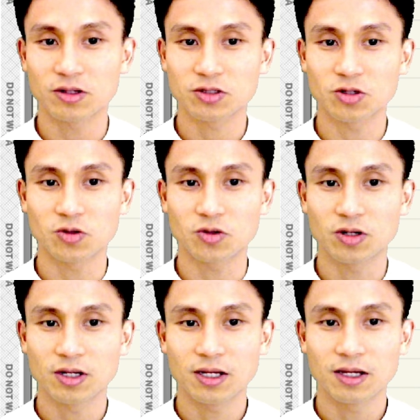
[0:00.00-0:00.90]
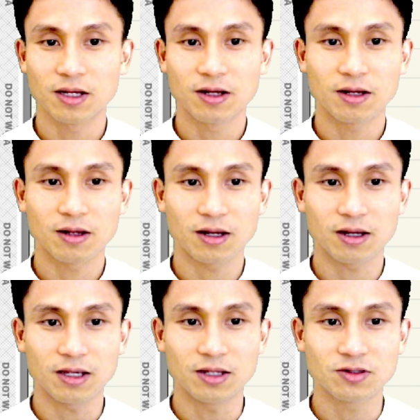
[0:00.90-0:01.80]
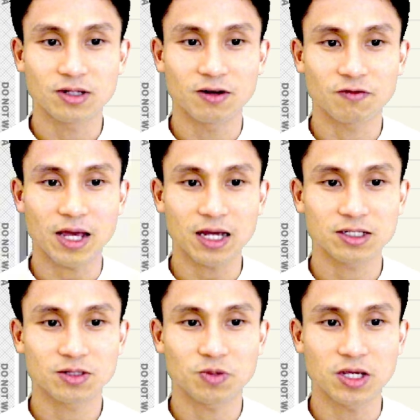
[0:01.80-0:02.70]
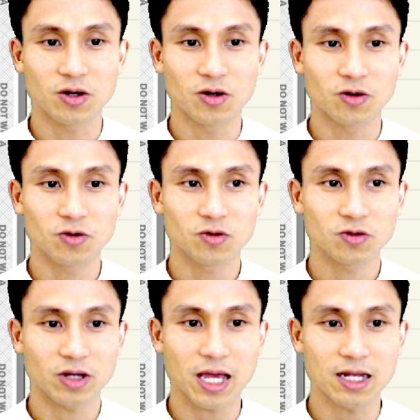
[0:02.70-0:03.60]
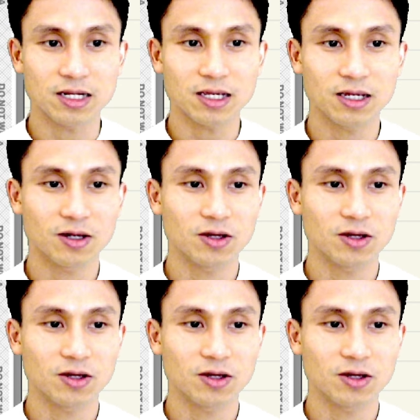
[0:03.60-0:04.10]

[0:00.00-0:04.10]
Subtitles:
So instead of xpo 80,